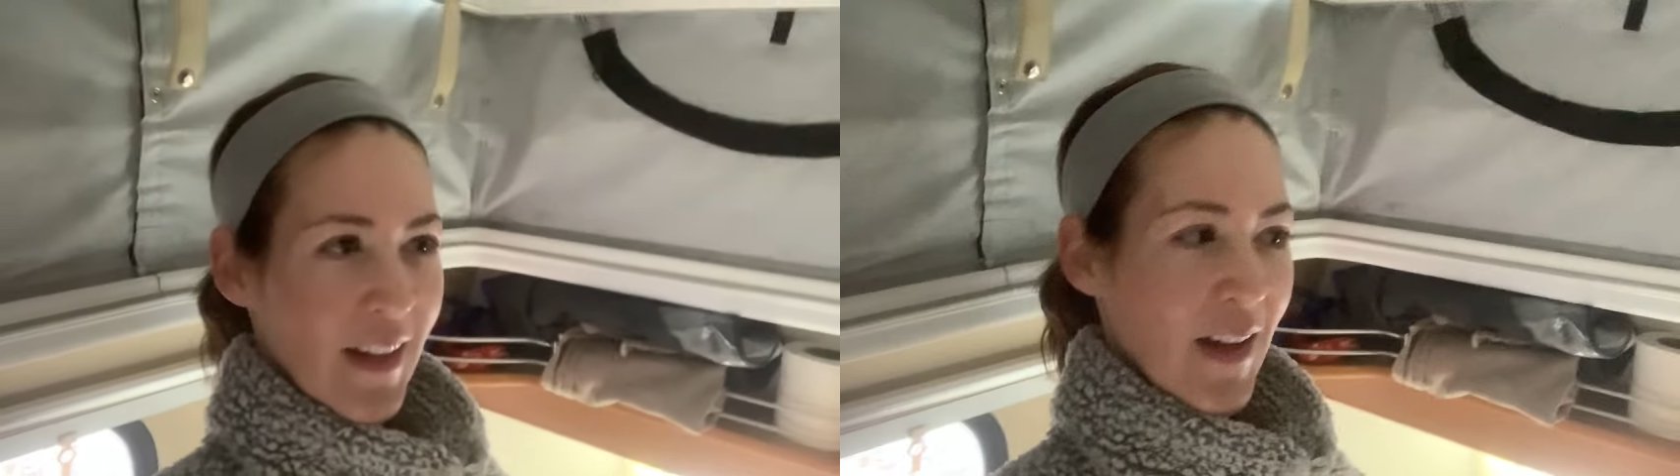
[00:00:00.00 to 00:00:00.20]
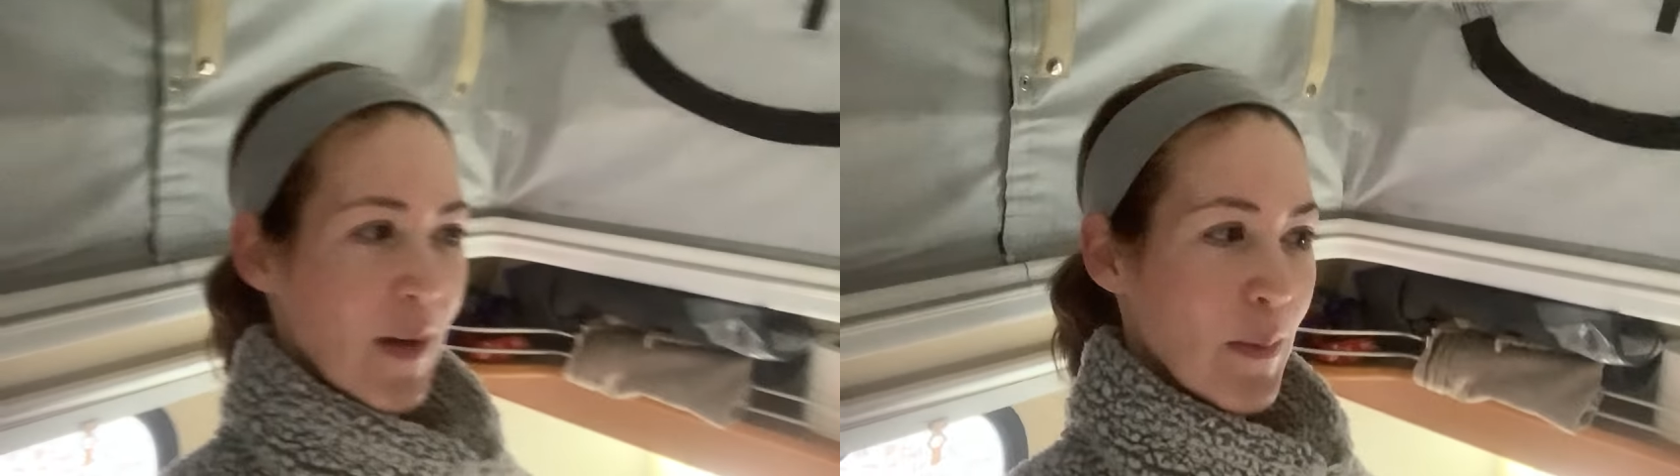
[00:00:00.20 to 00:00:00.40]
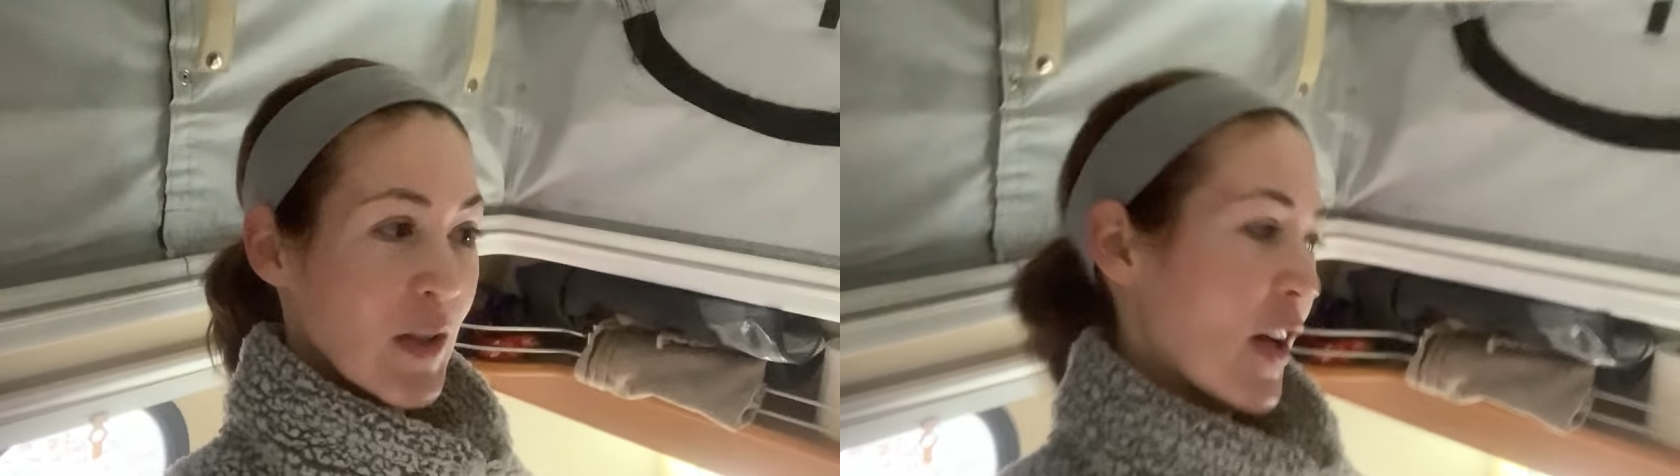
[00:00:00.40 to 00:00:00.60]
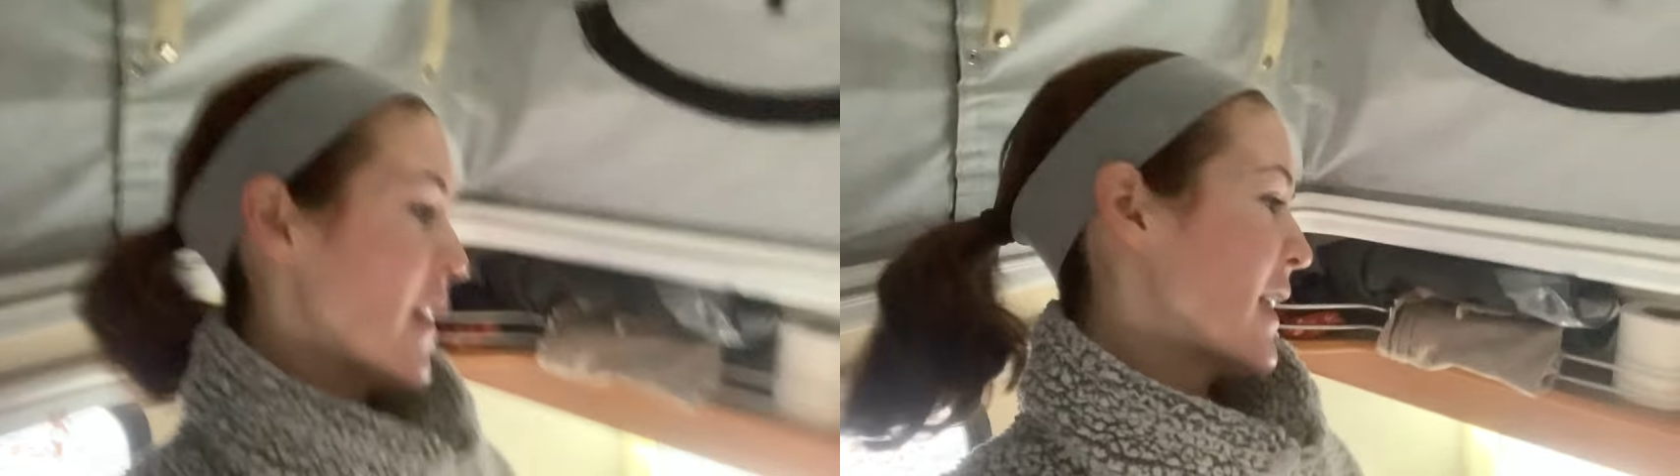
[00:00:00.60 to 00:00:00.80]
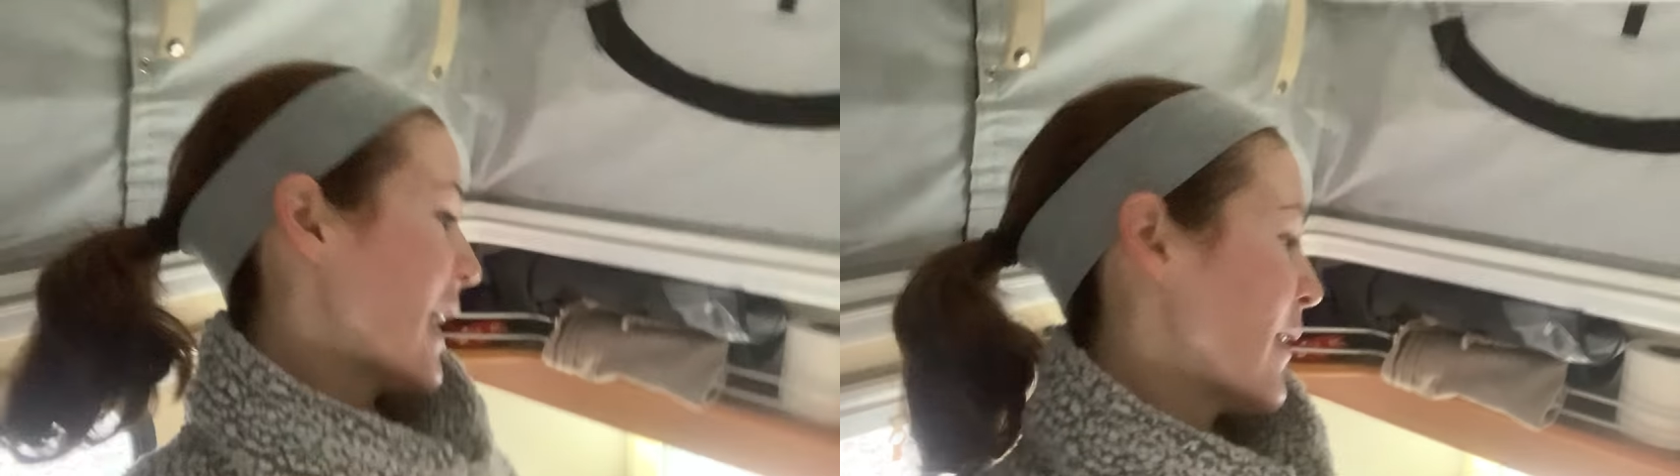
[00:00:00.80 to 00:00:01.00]
Um,
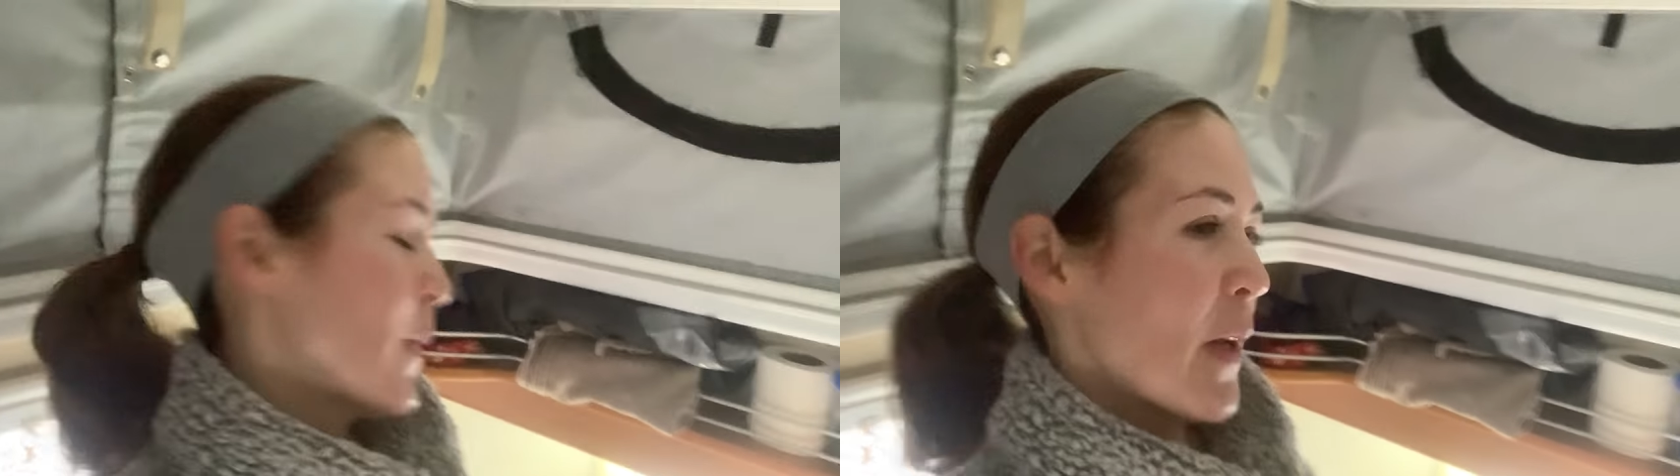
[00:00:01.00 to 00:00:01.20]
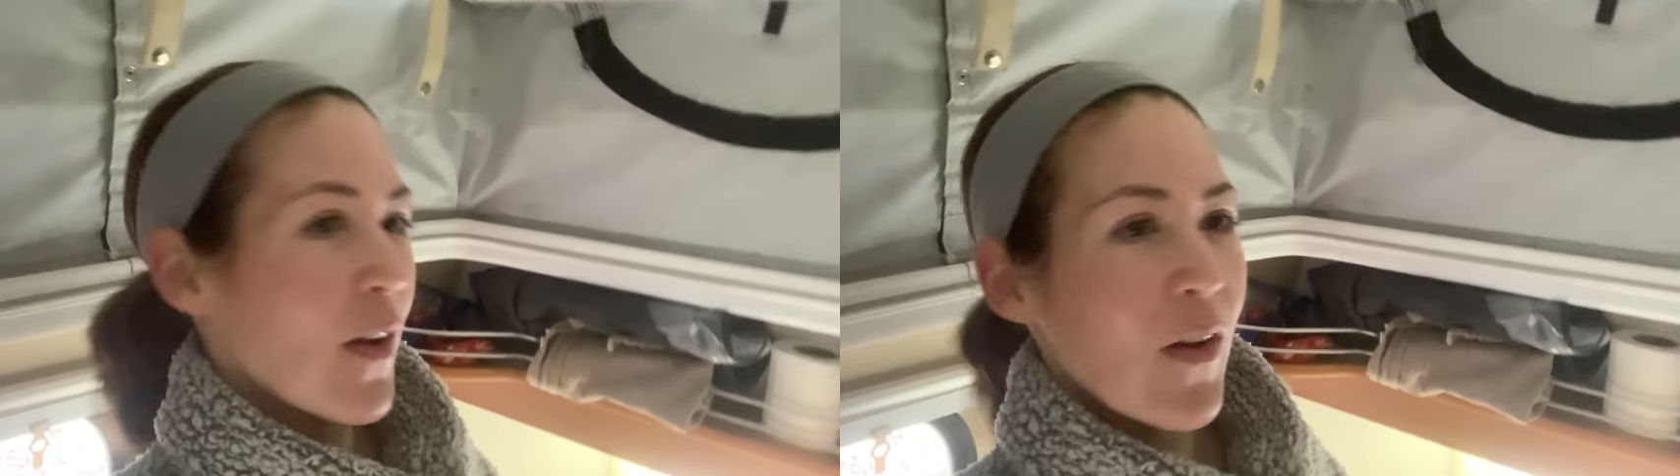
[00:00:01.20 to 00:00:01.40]
turns out it's been a